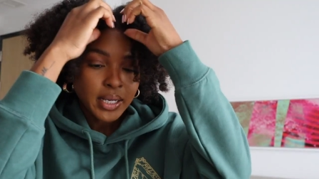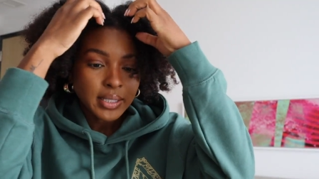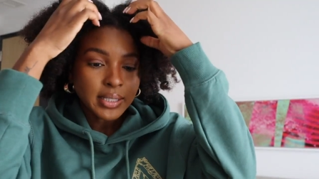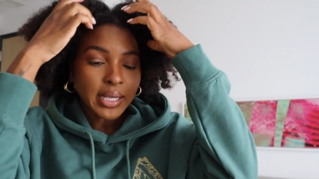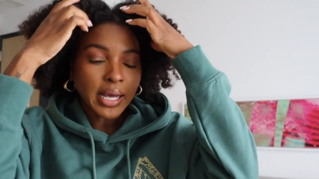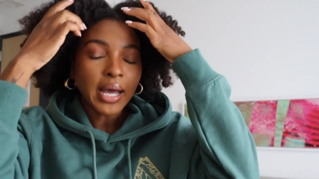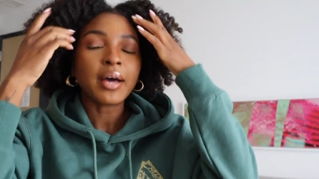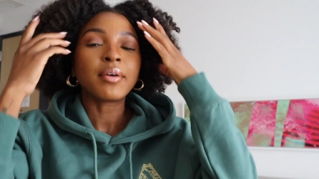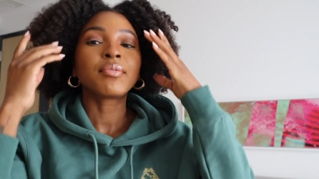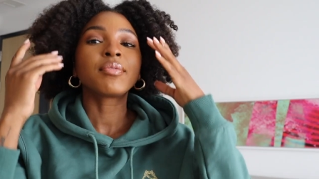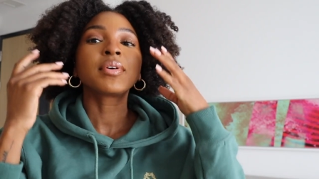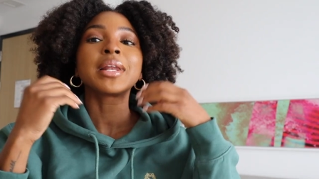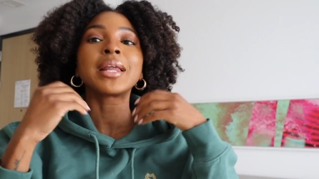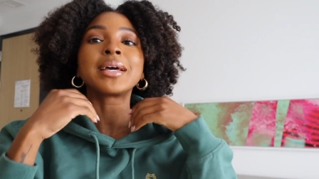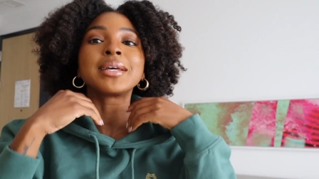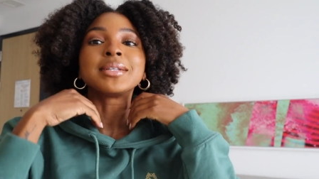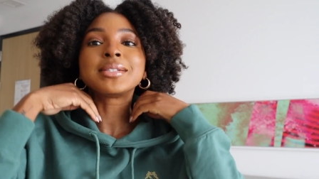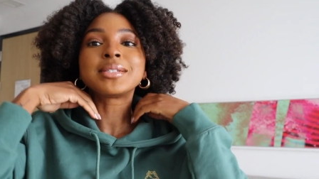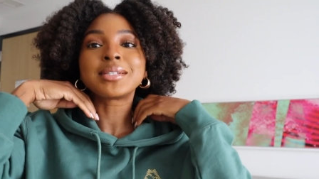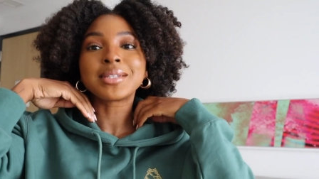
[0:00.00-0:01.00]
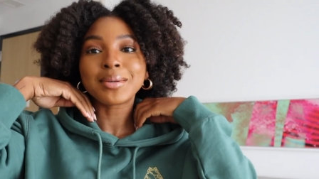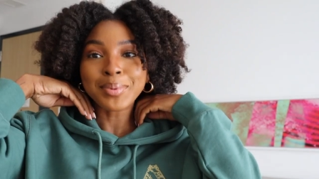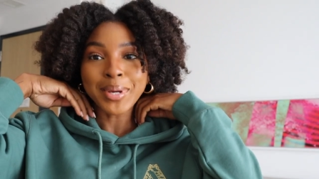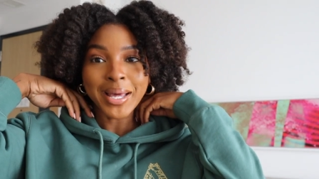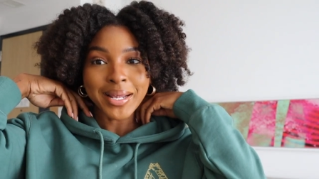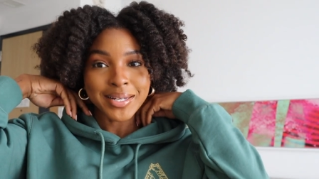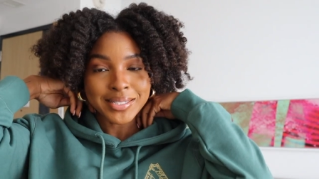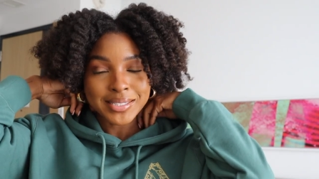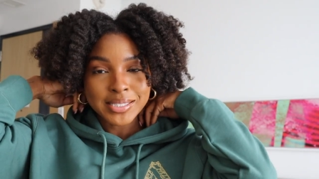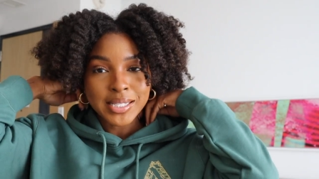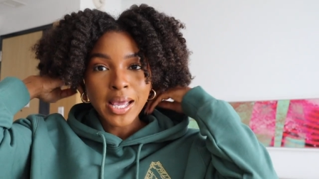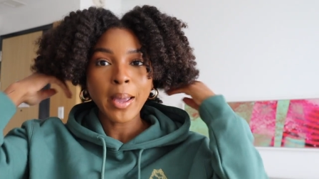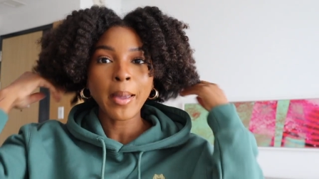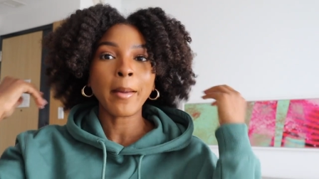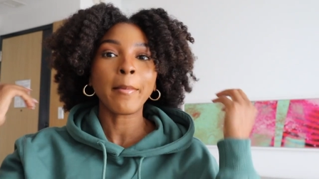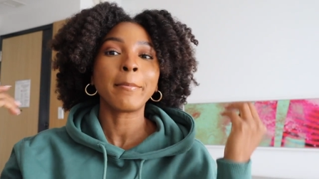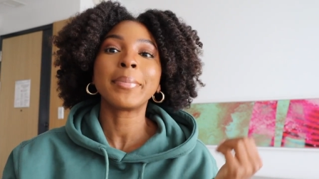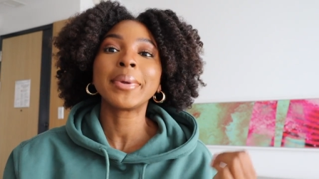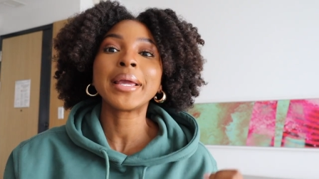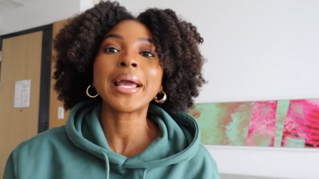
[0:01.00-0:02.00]
that I feel like Z Bad is
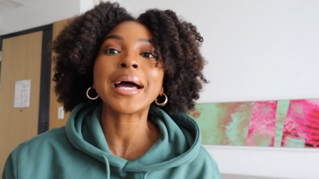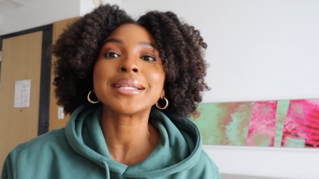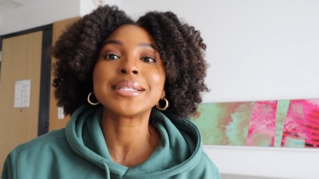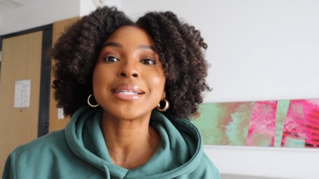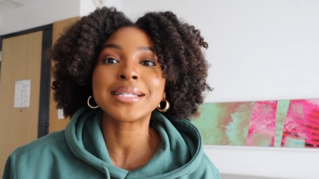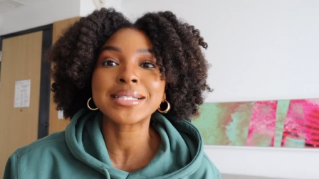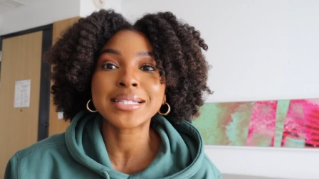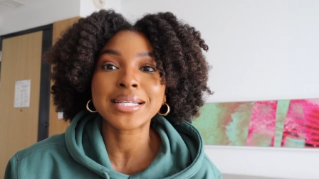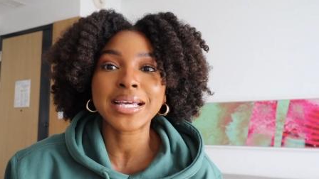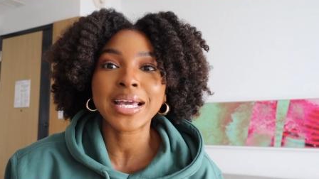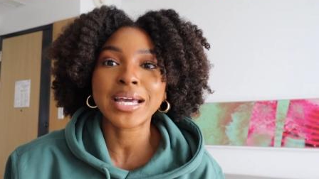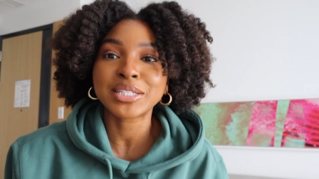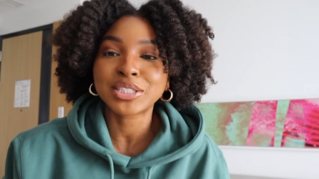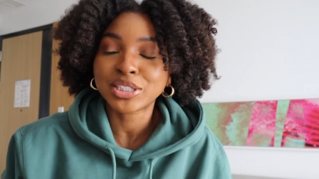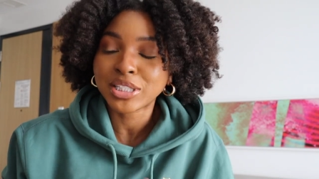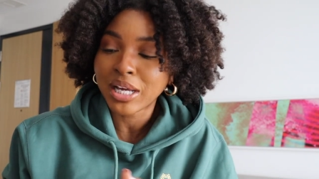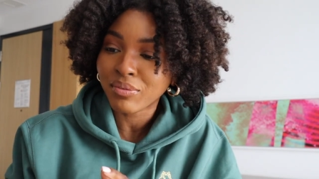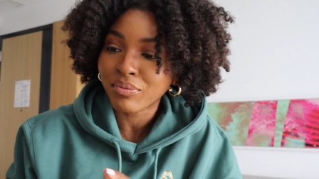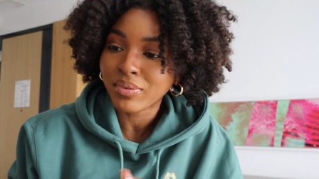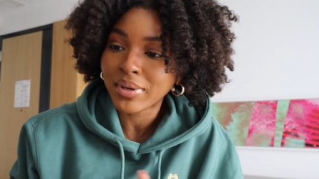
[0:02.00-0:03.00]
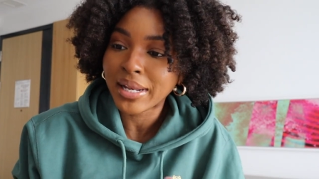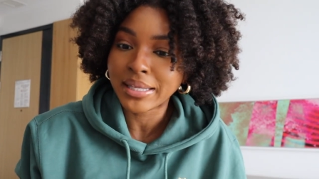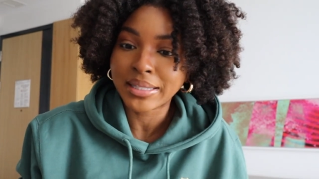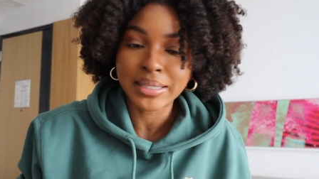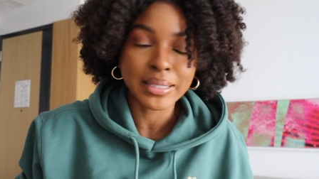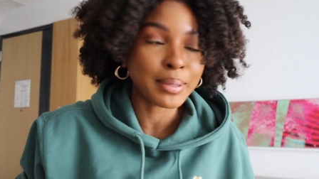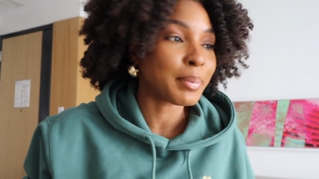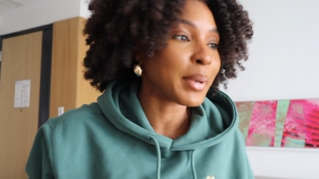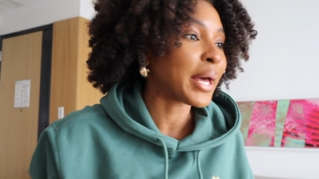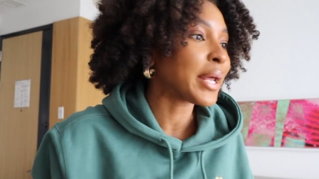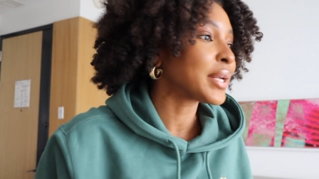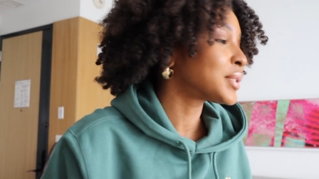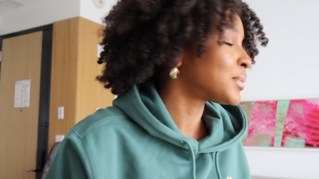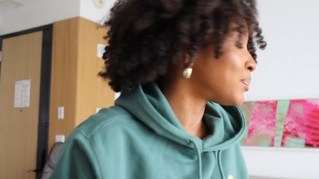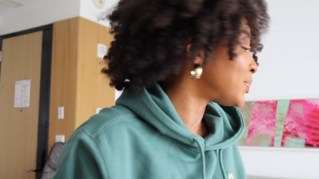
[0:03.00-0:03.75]
B-I-T-C-H, I feel like the Bad is